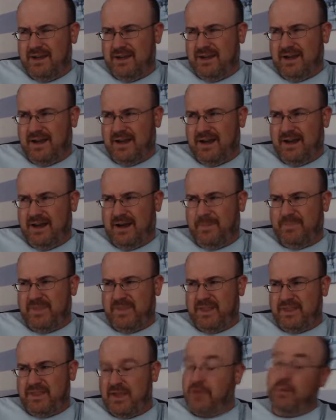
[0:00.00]

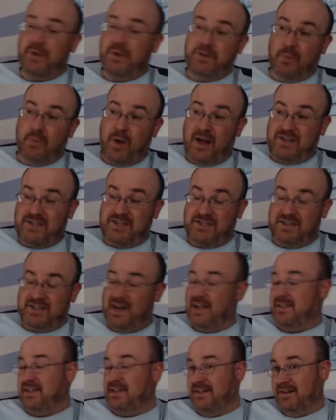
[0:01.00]
And the other one to watch is
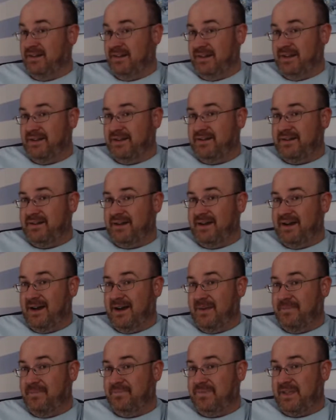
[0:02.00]
Todd Gilliland
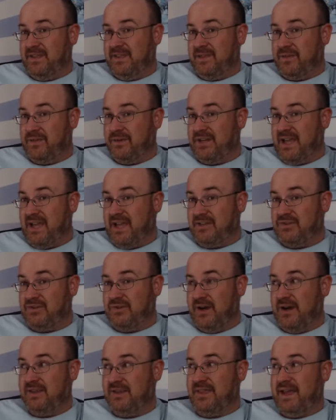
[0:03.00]
in the 38
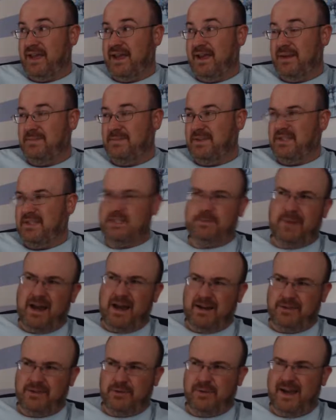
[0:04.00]
truck. I mean, in
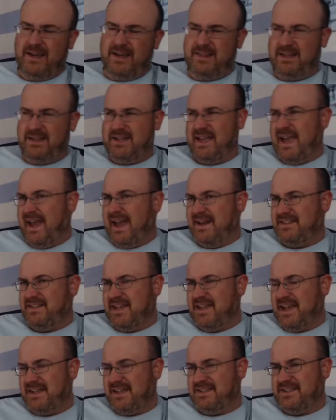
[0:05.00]
spite of the wreck that he had at
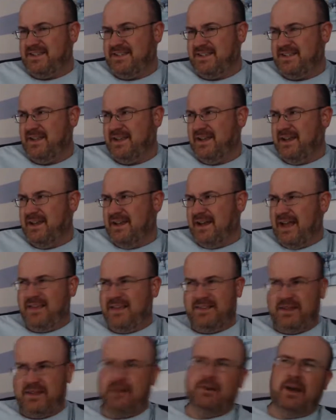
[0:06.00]
Texas, I
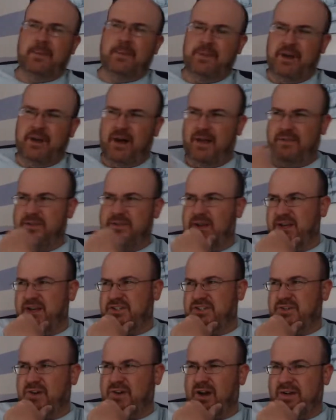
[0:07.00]
think they're coming on
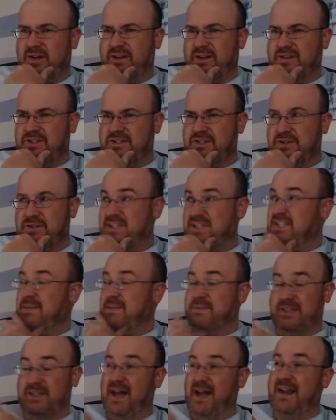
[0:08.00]
strong there too. He
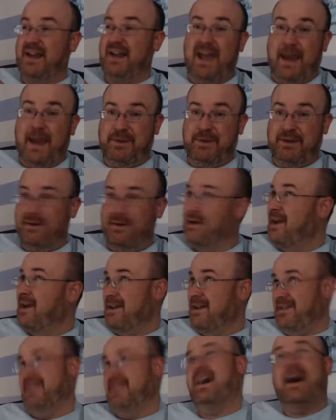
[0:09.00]
seems a lot happier
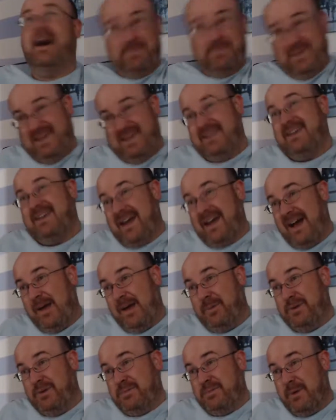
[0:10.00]
not being at
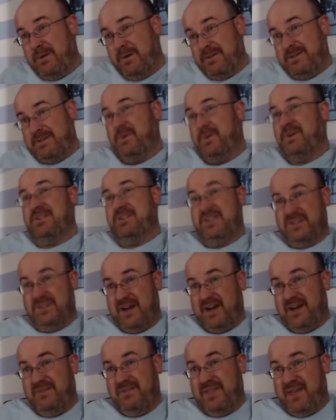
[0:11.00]
Kyle Busch Motorsports and
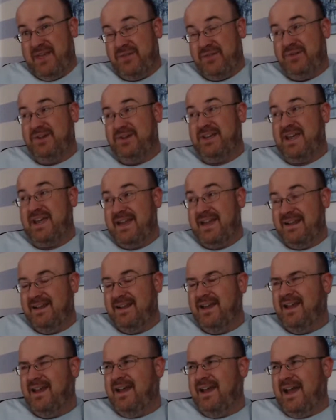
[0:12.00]
driving that 38.
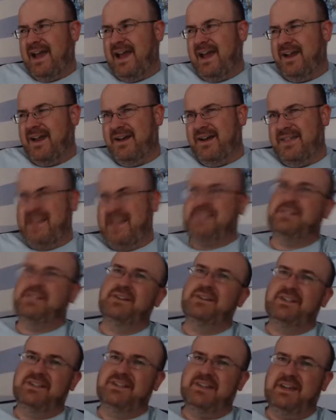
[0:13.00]
And that's good
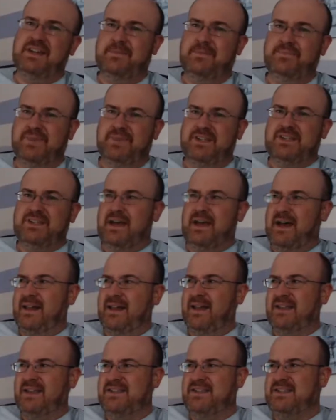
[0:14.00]
to see because I
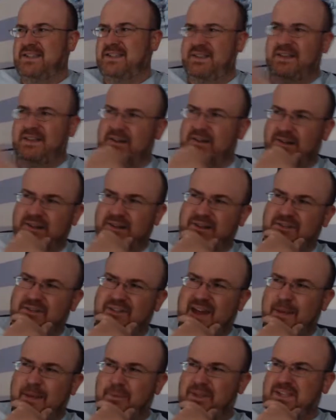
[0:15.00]
like to see the Gilliland
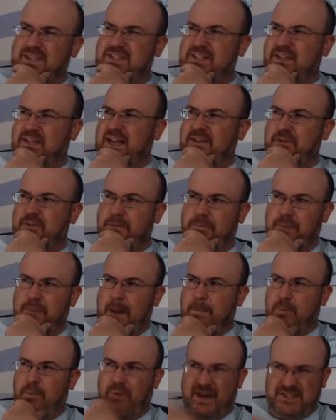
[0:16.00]
family still have a
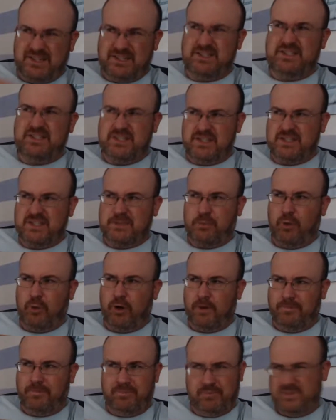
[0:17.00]
presence in the
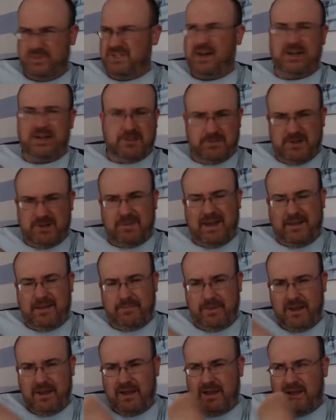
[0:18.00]
sport. We talked a bit
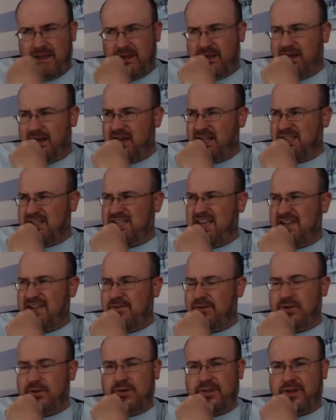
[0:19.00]
about
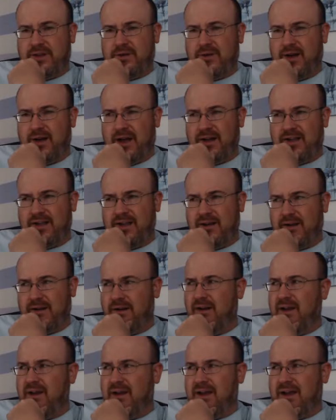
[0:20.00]
David earlier on here.
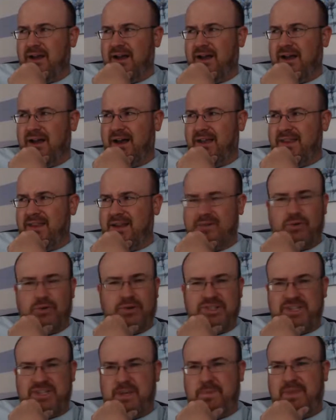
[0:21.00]
And then, of
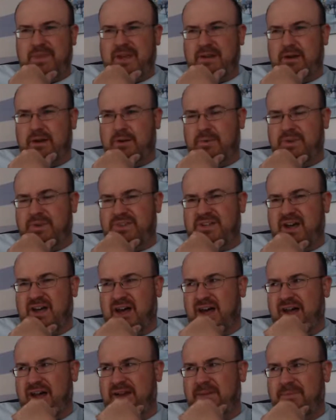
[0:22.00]
course, keeping that going with
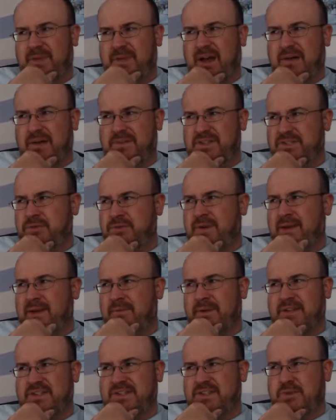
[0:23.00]
Todd with his great
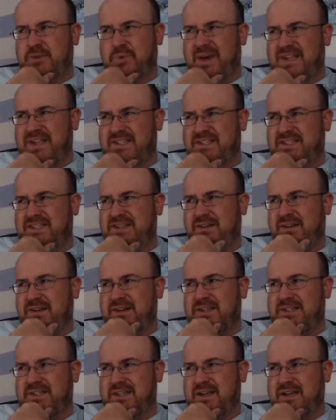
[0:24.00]
runs of the West Series.